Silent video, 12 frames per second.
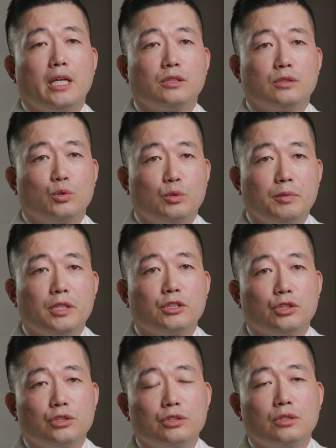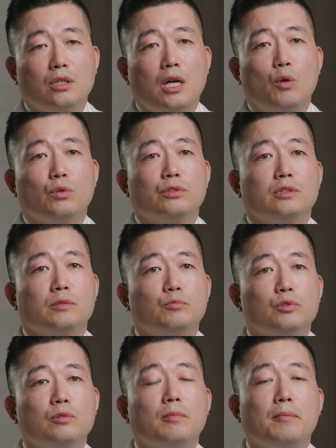As an orthopedic surgeon, I want to
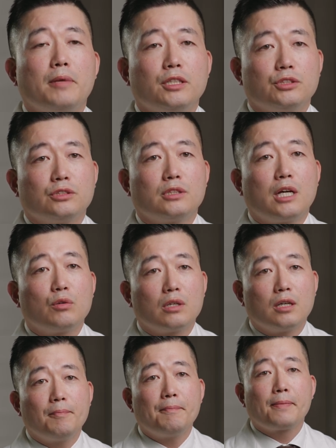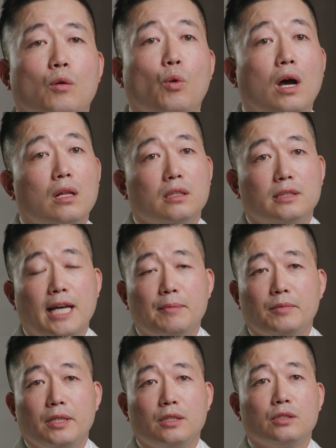improve my patient's outcome while
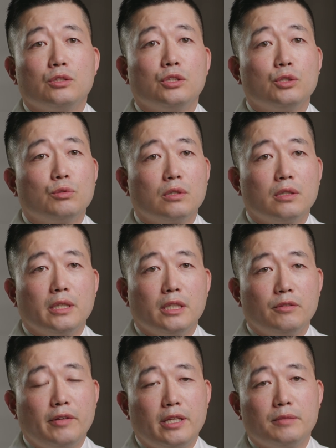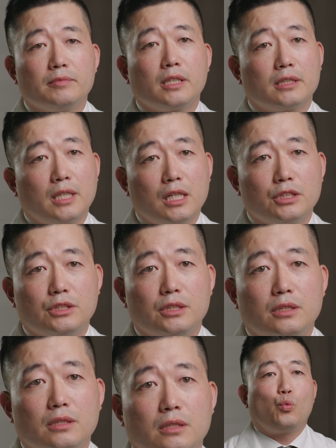adapting newer innovative technology.
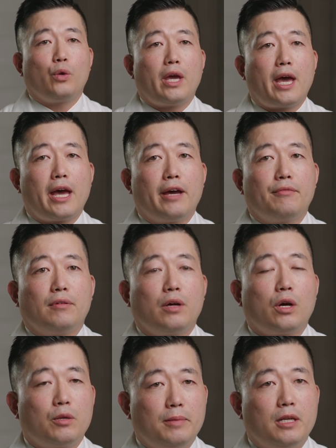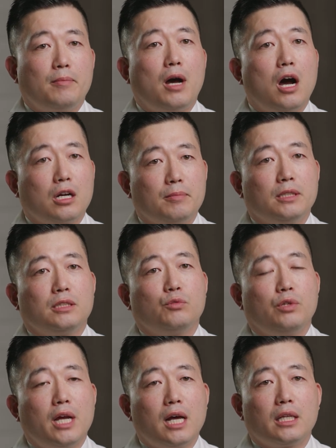We have quite a bit of
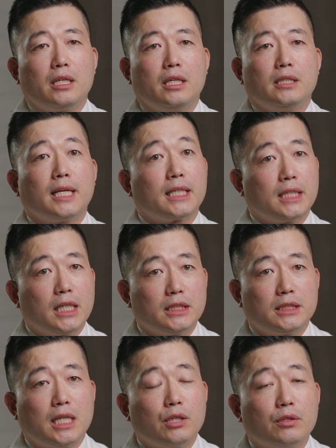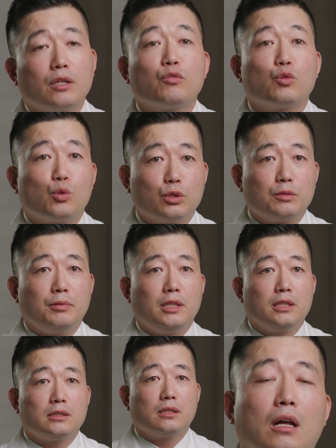augmented reality technologies out there for
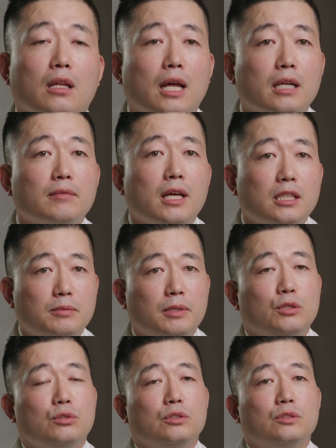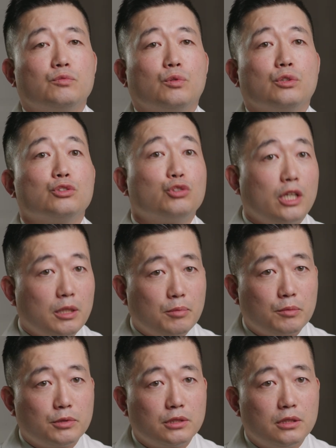orthopedics. A lot of that is being used for training
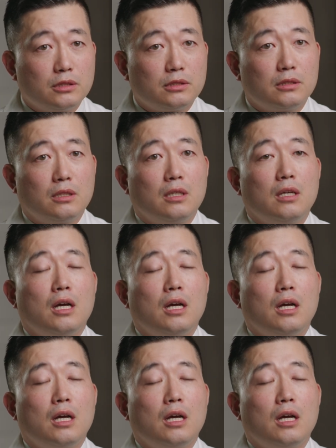purposes.